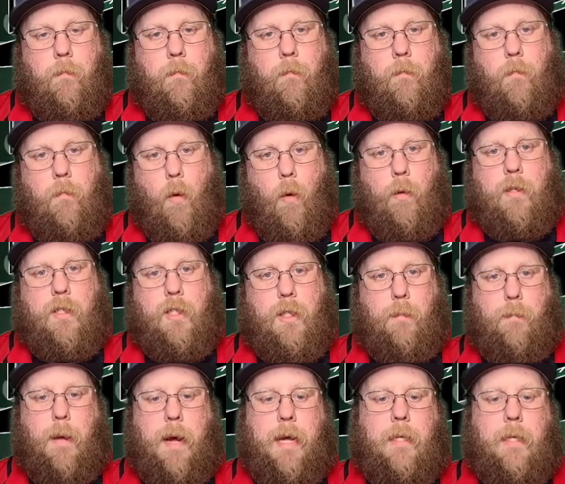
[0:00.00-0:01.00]
more
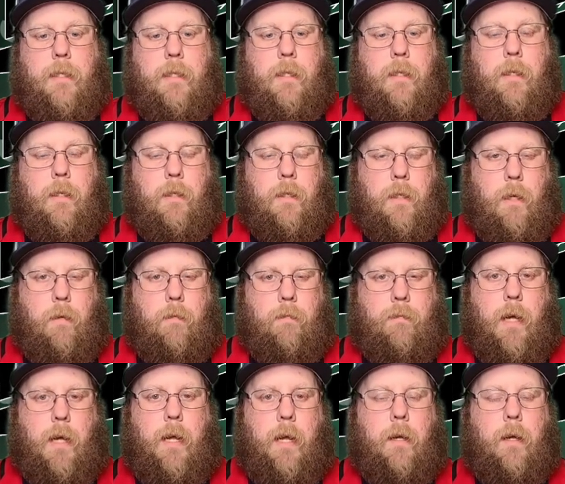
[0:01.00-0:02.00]
space. You see what I'm
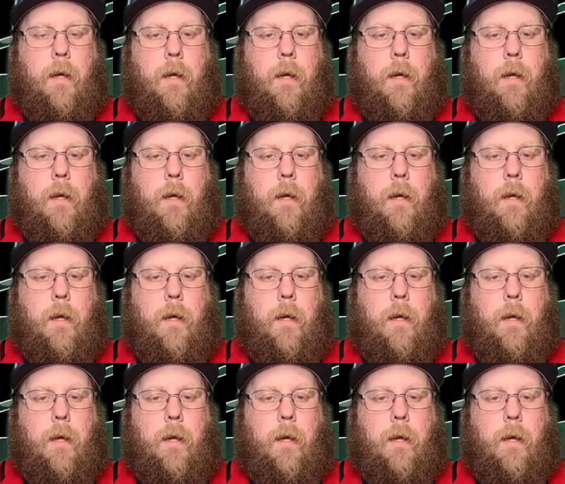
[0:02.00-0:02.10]
saying?